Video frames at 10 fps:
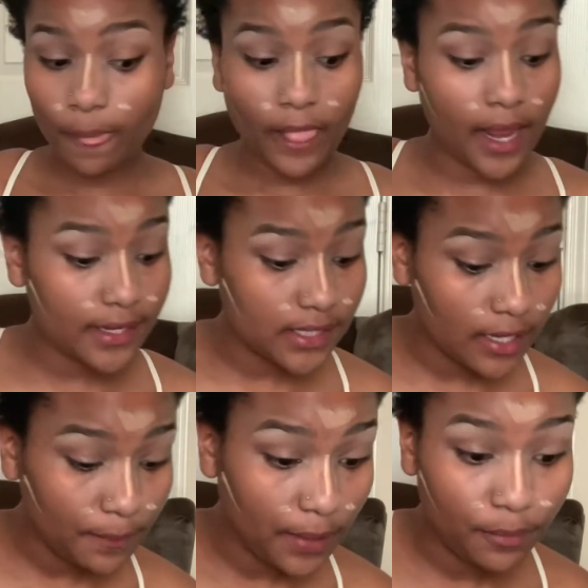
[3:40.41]
and to get
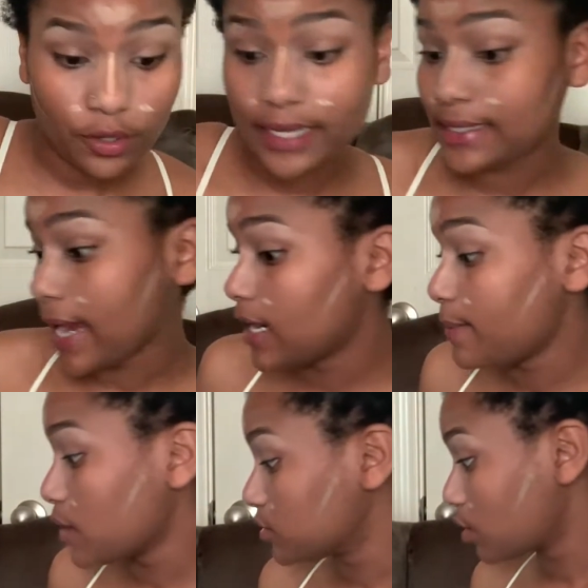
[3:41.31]
people excited
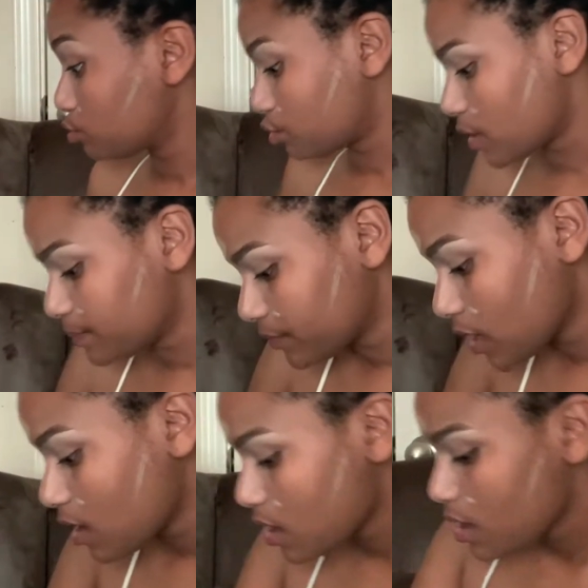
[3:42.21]
about Donald Trump.
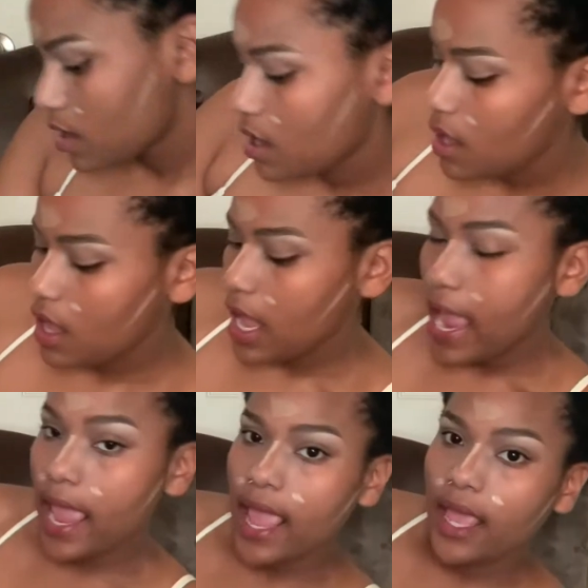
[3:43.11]

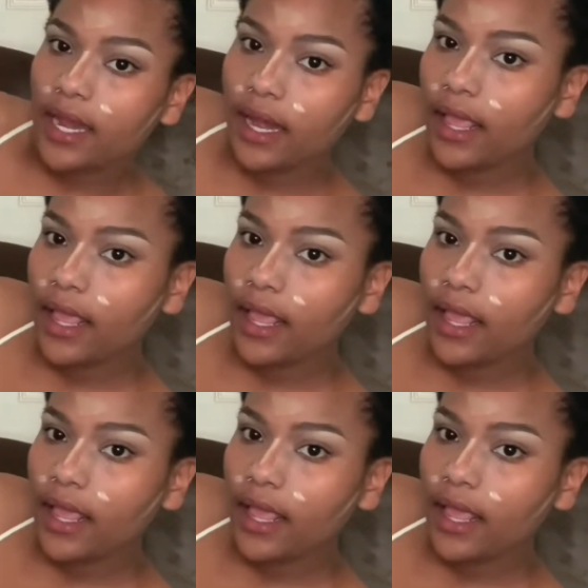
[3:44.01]
And